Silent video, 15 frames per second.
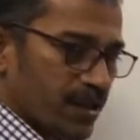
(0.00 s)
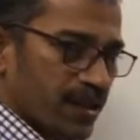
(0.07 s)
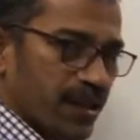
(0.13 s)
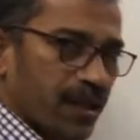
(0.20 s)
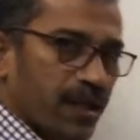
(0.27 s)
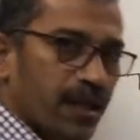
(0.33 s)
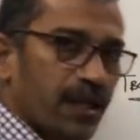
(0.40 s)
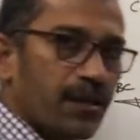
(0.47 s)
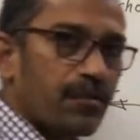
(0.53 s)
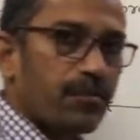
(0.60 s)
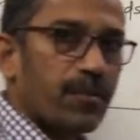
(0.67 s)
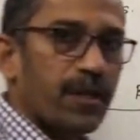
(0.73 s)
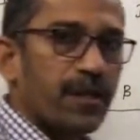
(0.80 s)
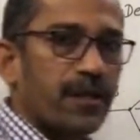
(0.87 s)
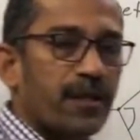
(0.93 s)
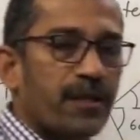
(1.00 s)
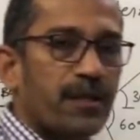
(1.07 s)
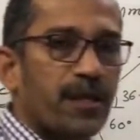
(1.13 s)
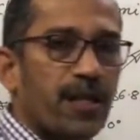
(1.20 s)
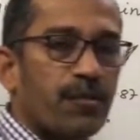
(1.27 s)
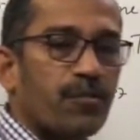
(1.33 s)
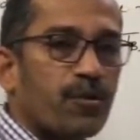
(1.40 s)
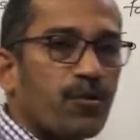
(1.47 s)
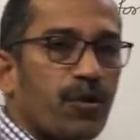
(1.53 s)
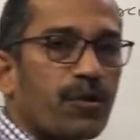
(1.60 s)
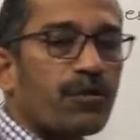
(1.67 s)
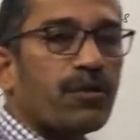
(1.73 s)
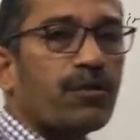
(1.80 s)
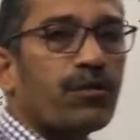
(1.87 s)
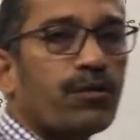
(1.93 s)
TBD. That means what
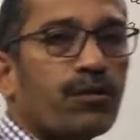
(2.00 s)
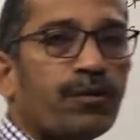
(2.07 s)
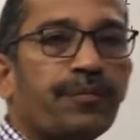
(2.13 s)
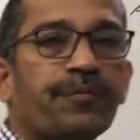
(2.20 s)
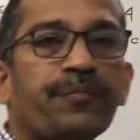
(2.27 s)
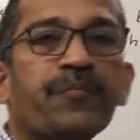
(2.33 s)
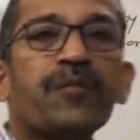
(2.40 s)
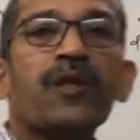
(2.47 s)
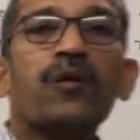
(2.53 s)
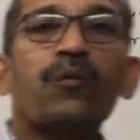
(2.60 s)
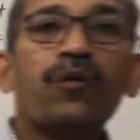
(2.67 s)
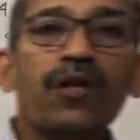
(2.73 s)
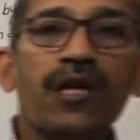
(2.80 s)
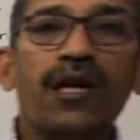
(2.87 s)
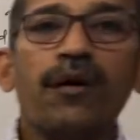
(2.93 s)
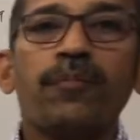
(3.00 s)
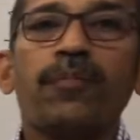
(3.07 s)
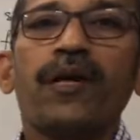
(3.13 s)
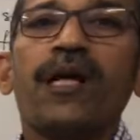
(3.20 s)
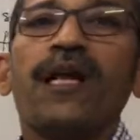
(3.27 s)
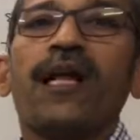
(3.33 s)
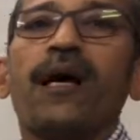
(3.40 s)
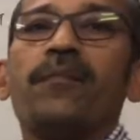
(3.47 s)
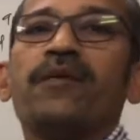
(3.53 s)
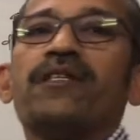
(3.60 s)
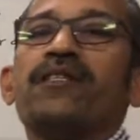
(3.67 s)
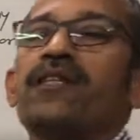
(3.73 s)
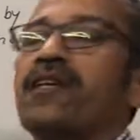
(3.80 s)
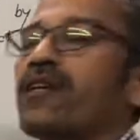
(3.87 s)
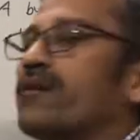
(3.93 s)
you have to do? We'll apply Lami's
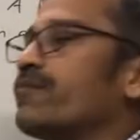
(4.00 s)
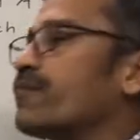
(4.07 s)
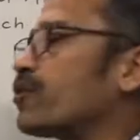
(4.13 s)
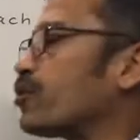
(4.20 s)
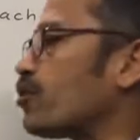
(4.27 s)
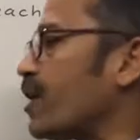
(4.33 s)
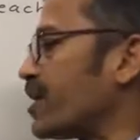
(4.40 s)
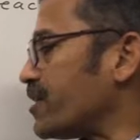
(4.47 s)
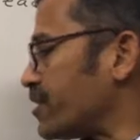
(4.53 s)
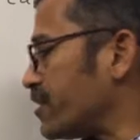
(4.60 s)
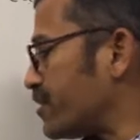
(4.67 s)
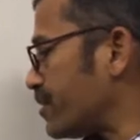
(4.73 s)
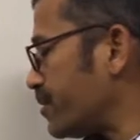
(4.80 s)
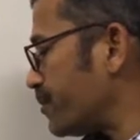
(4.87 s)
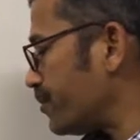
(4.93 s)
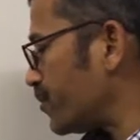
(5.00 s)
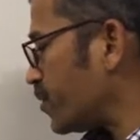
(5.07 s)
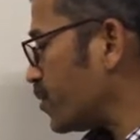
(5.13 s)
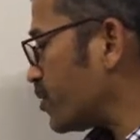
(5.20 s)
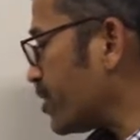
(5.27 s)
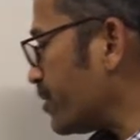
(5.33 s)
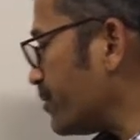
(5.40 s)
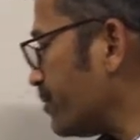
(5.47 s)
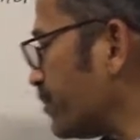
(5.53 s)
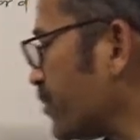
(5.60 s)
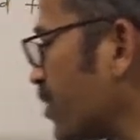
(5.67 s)
theorem twice. Okay.